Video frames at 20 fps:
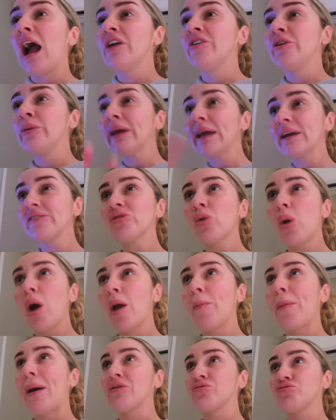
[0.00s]
I know it gets
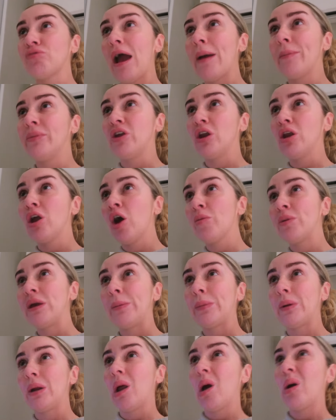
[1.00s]
quite a bad rep and a lot of
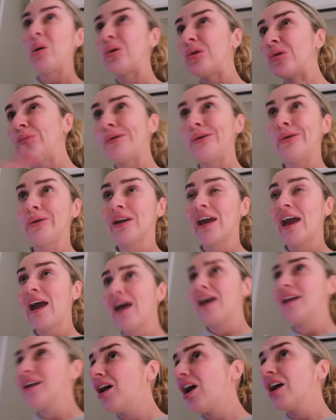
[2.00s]
people are like, oh,
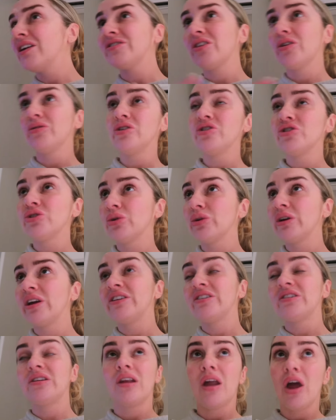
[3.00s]
Phuket, like, don't enjoy it,
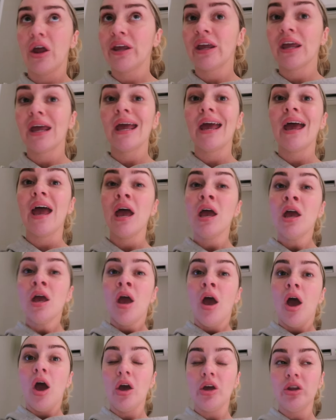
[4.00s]
didn't like it.
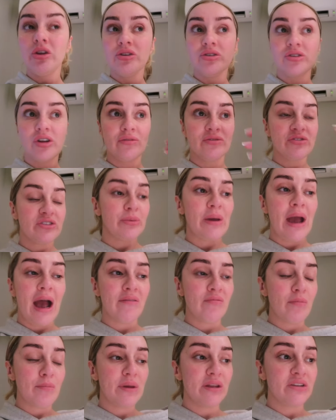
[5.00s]
And obviously we
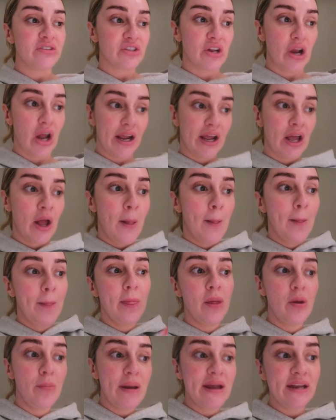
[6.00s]
haven't been to like
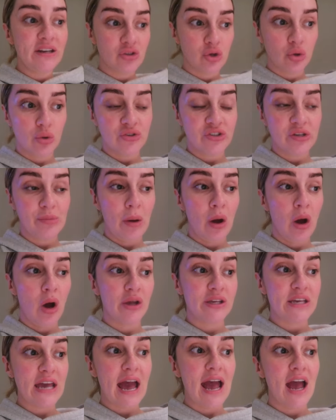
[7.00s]
the main touristy
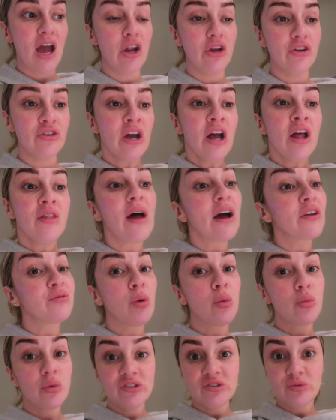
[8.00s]
part yet, and that's
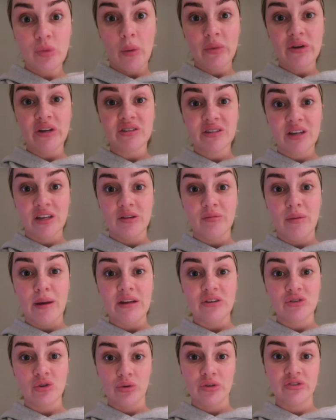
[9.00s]
one reason why we didn't stay in the
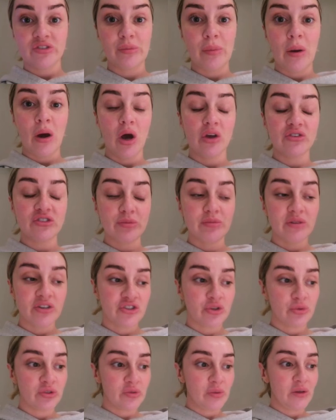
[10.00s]
main touristy part. So
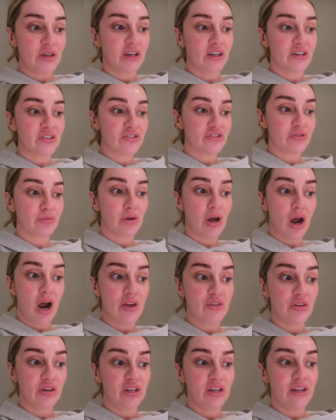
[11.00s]
Mitchell was speaking to some
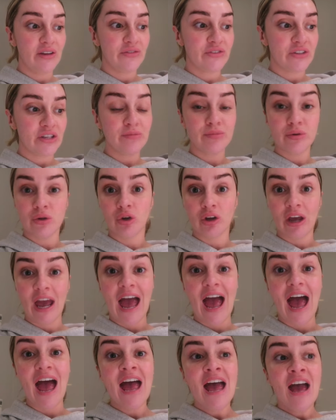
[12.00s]
guy that lives in
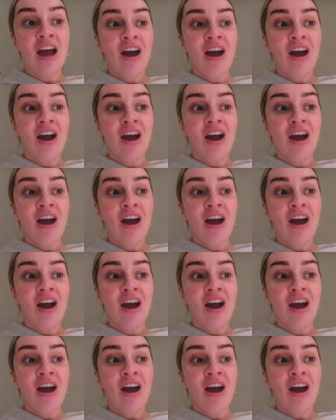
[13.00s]
Phuket.